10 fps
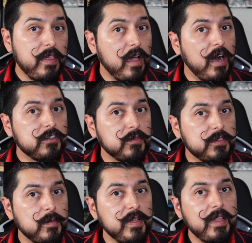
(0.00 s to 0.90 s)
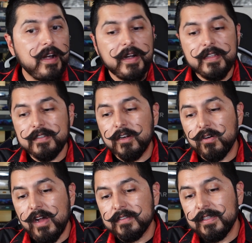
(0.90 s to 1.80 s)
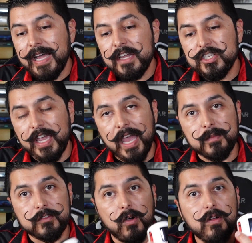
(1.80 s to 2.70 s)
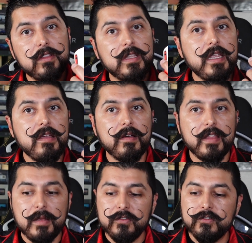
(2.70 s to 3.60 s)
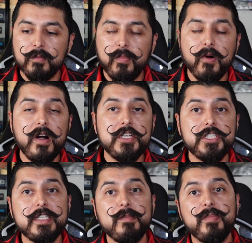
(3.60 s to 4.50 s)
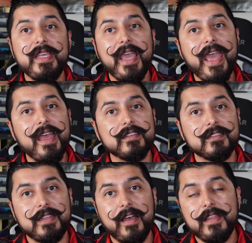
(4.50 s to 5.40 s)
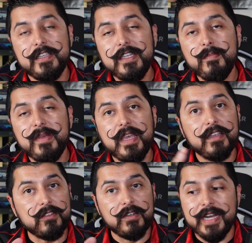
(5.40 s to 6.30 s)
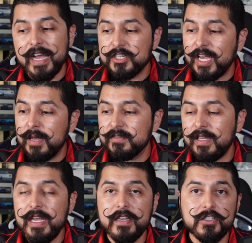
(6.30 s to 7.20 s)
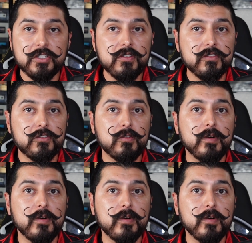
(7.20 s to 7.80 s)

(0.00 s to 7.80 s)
there are some similarities across the dash cams. All three of them support GPS. Now the GPS on dash cams is used to